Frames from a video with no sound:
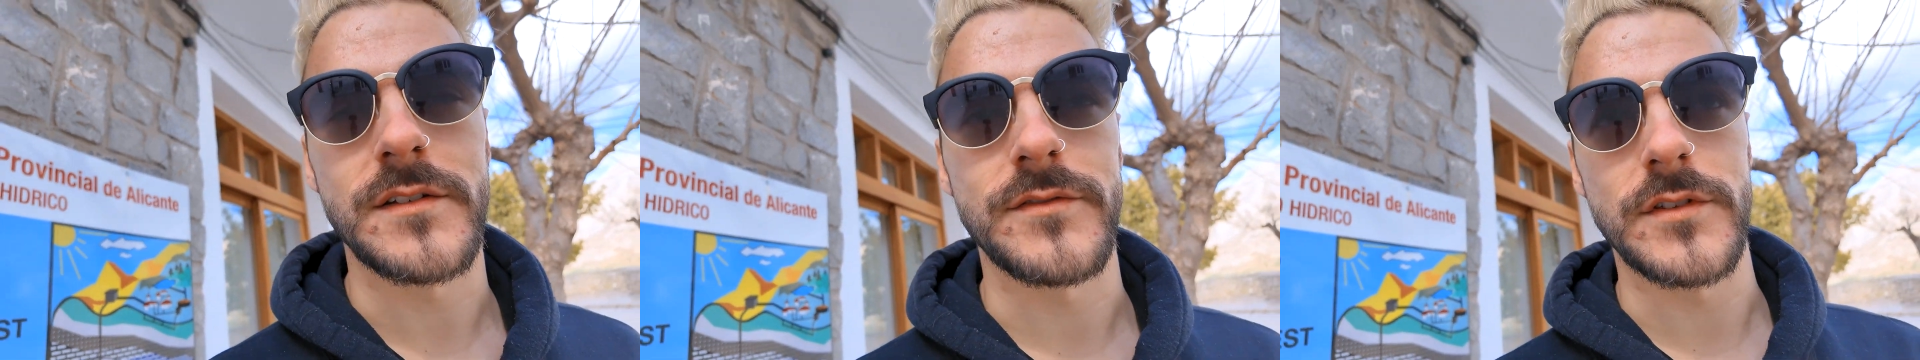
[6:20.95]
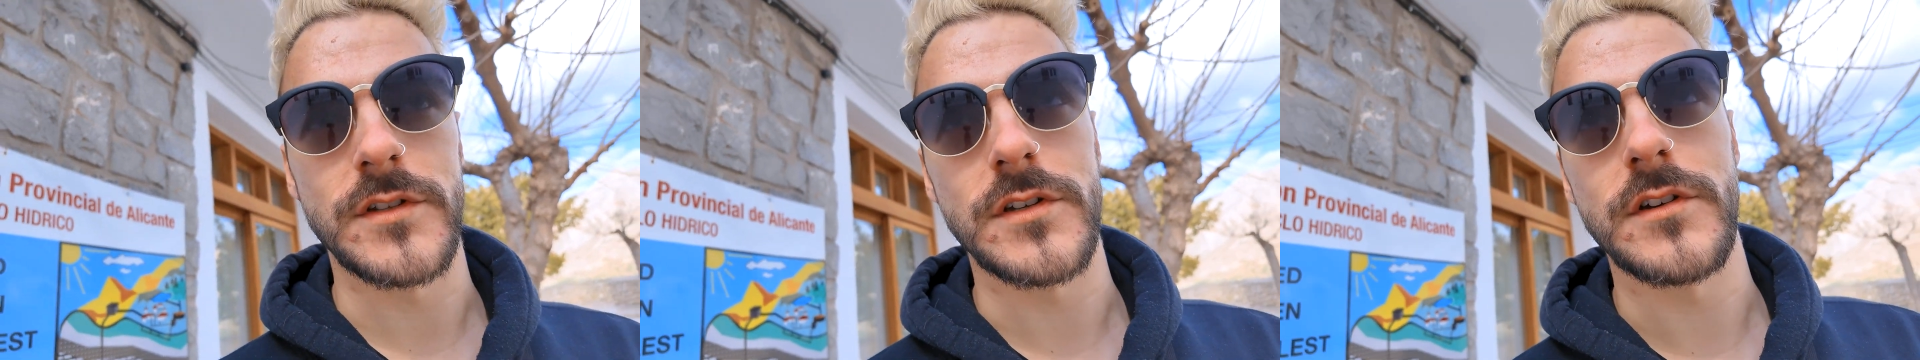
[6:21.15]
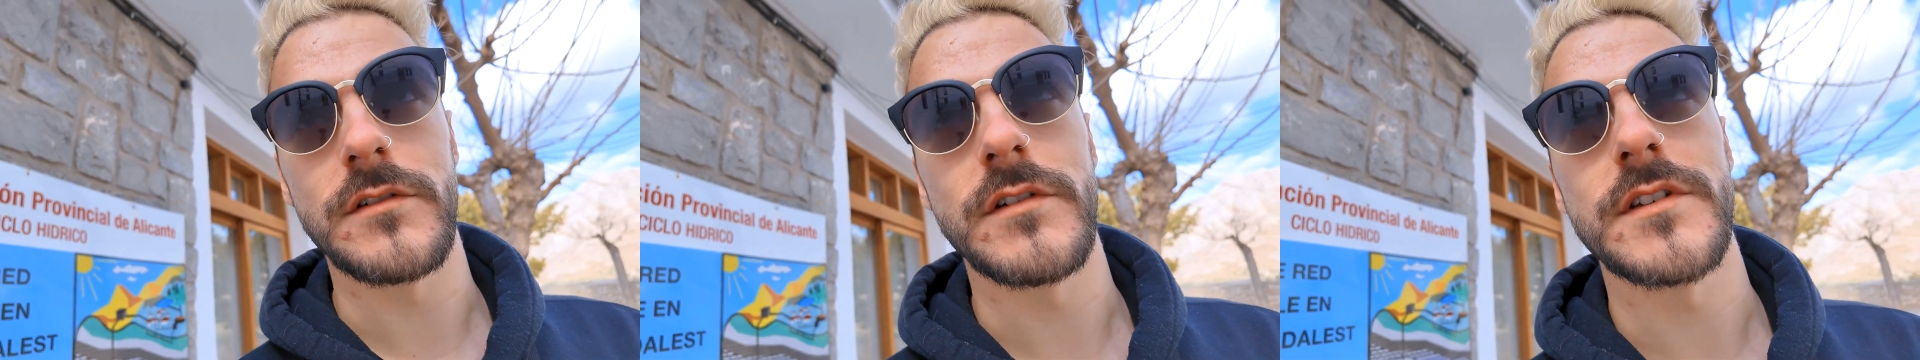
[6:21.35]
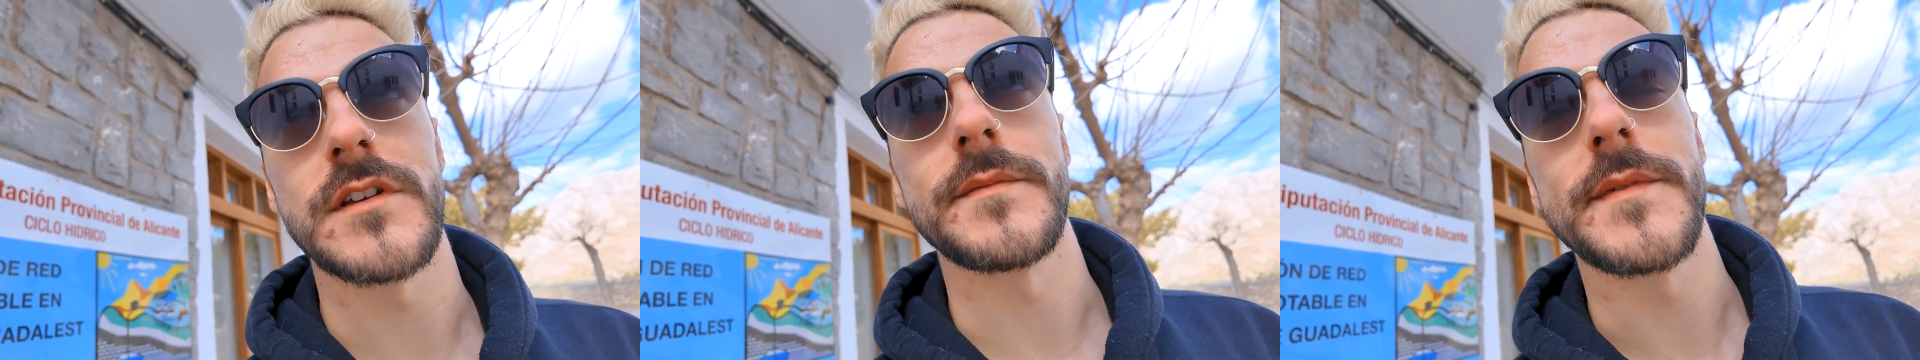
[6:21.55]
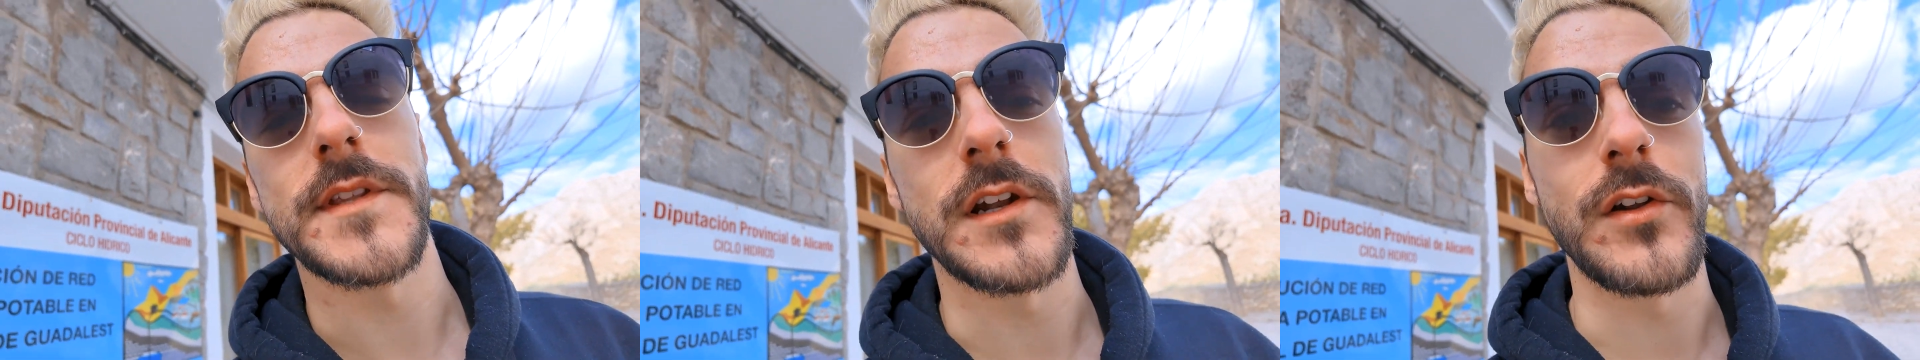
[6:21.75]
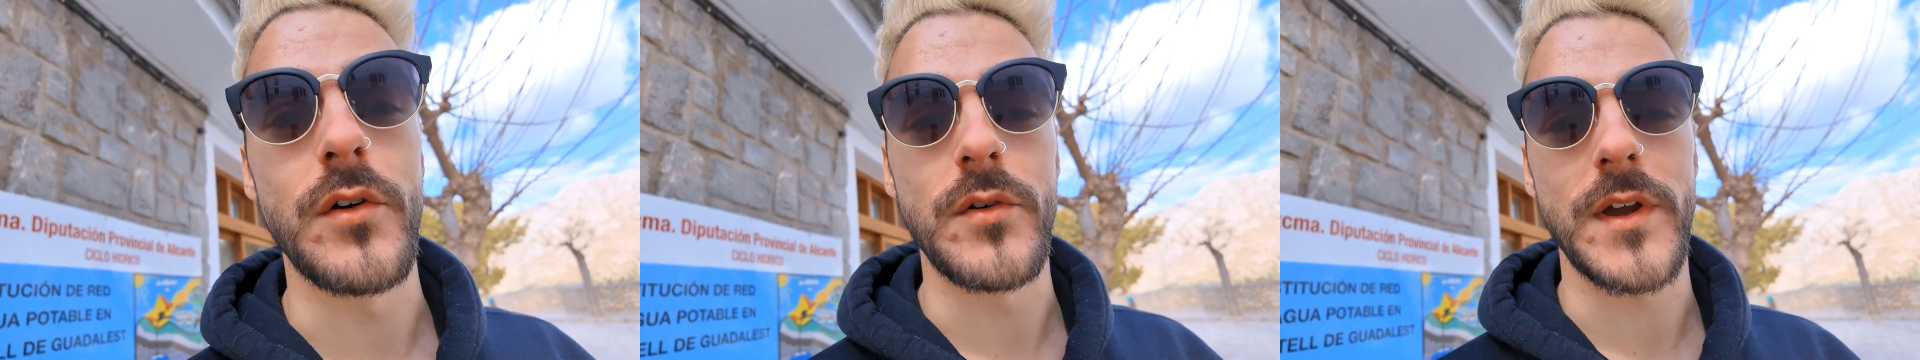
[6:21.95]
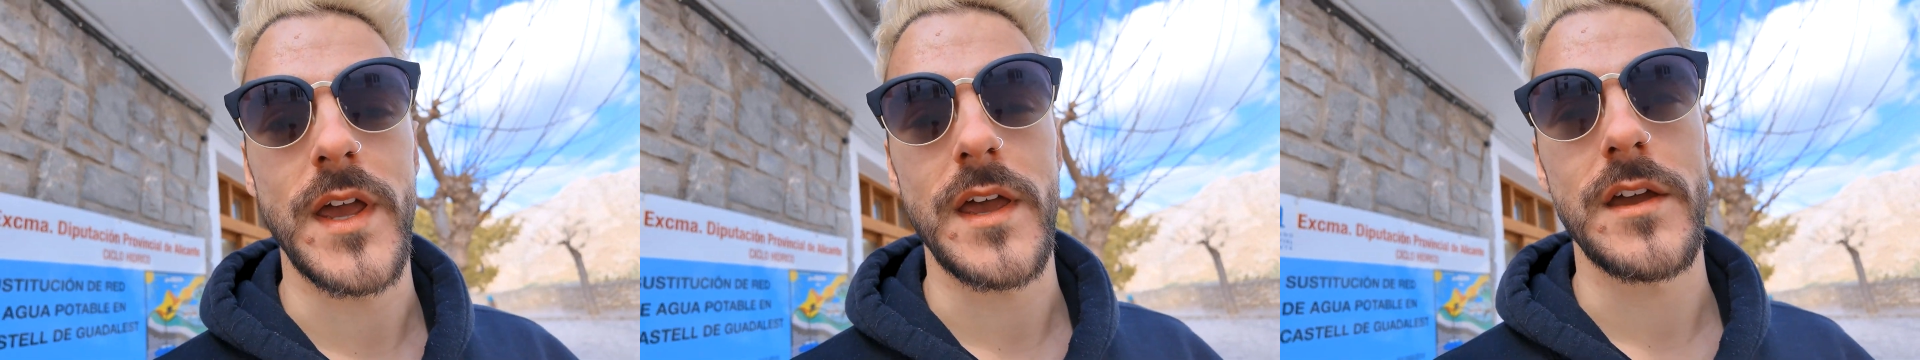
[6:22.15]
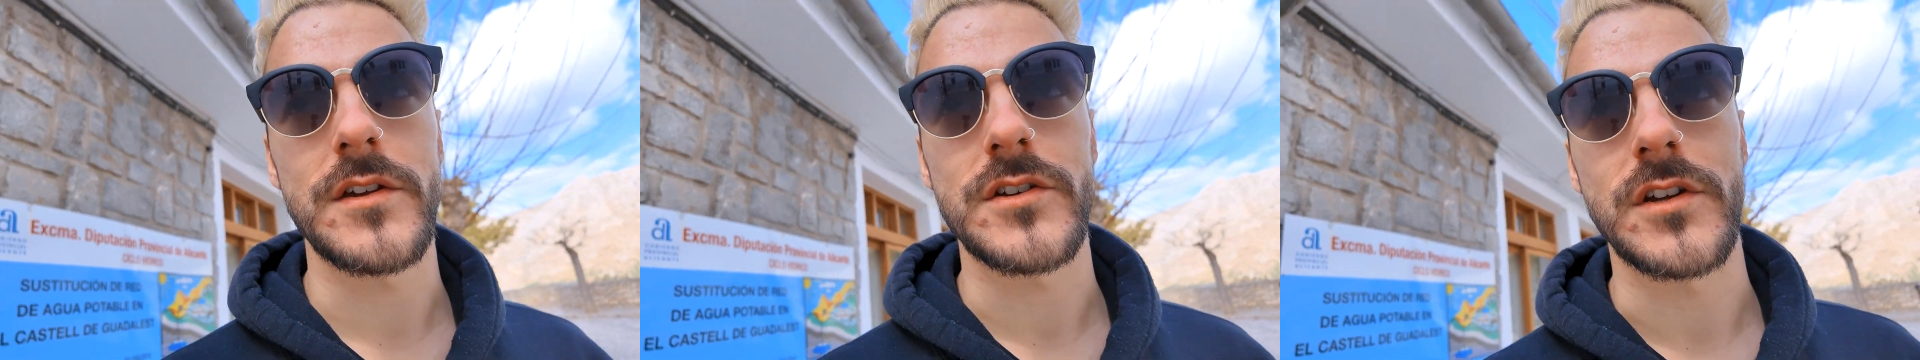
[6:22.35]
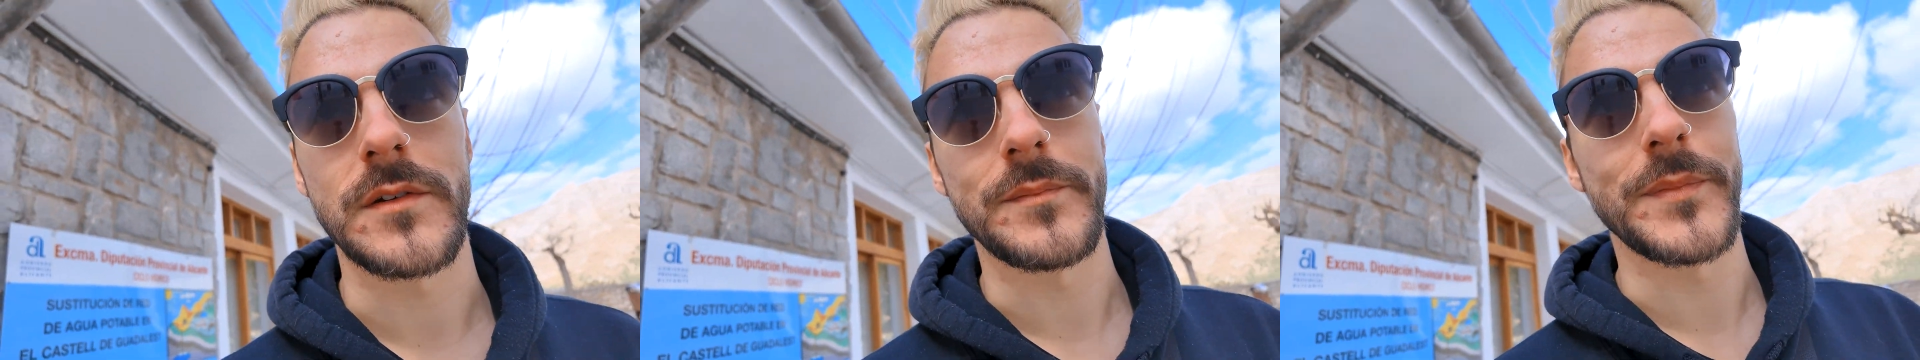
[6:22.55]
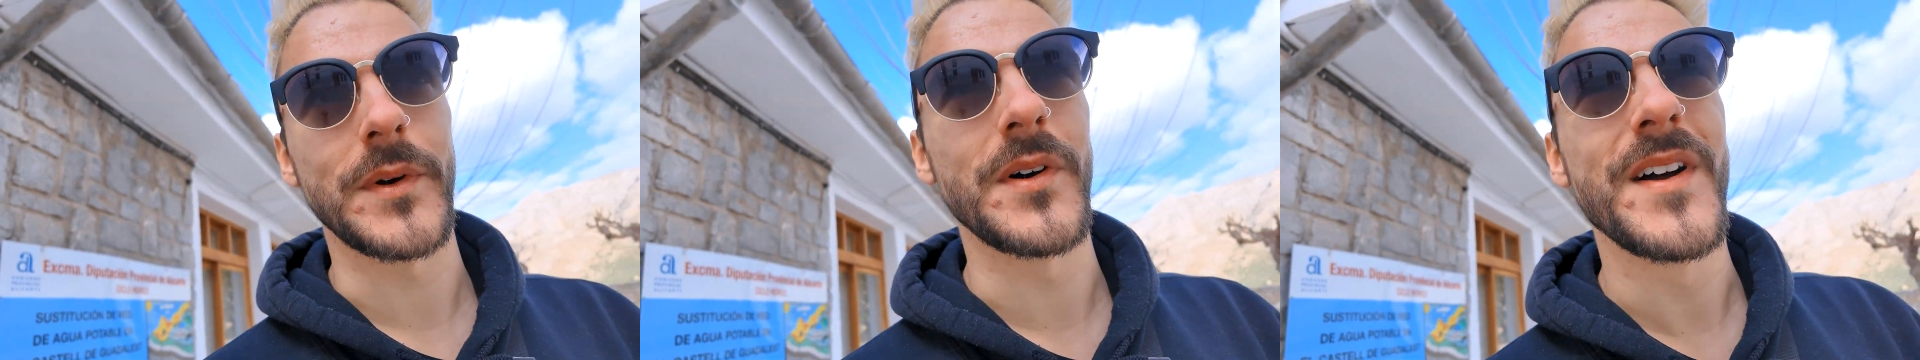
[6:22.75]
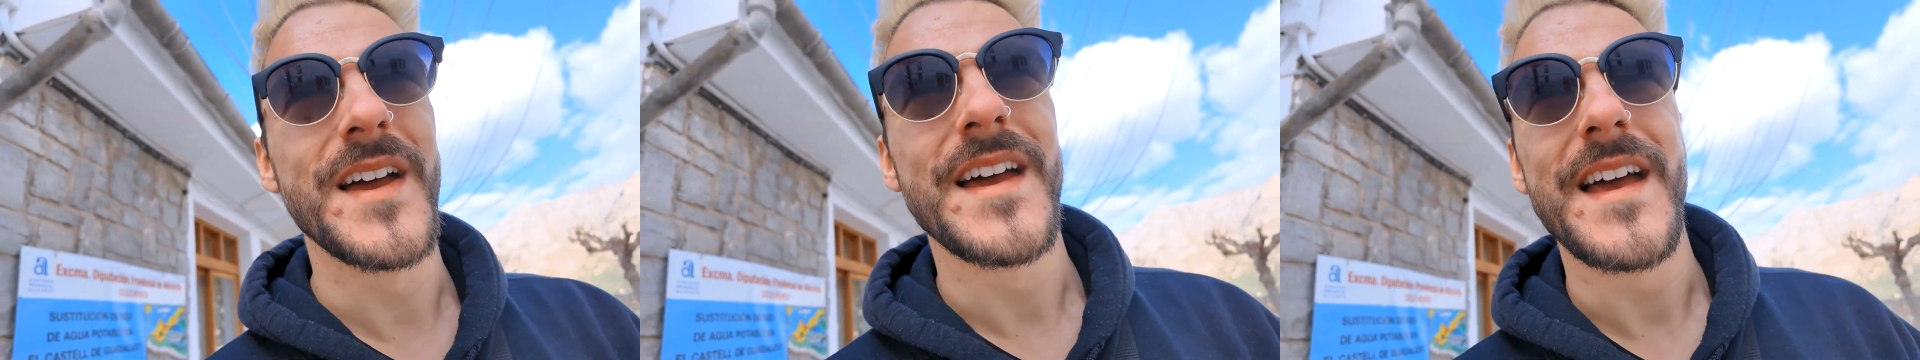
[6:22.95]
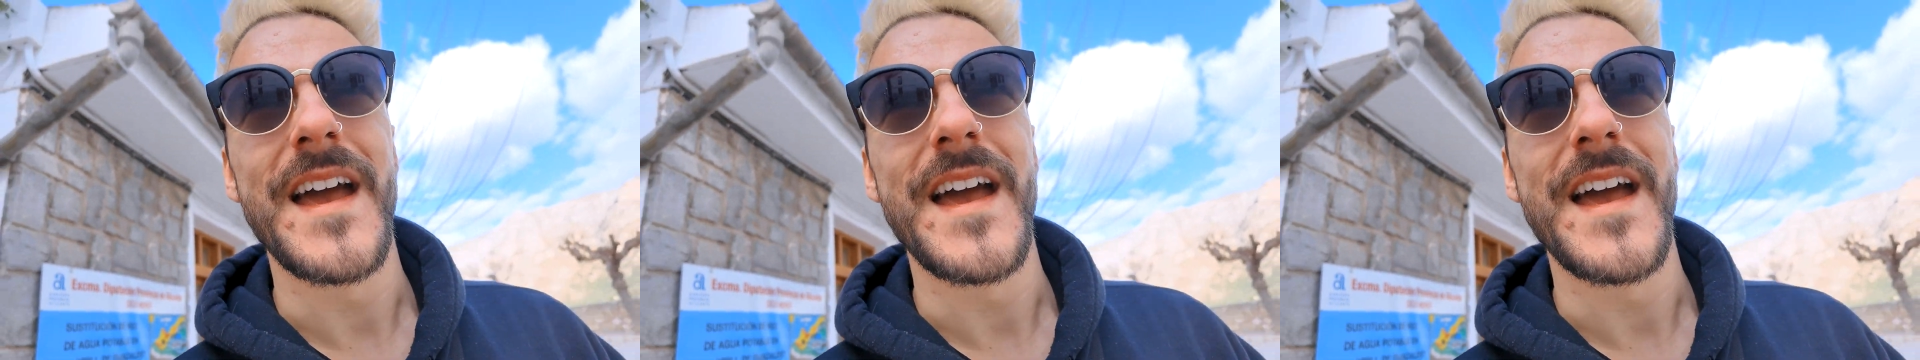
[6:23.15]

off the tourism and the location, but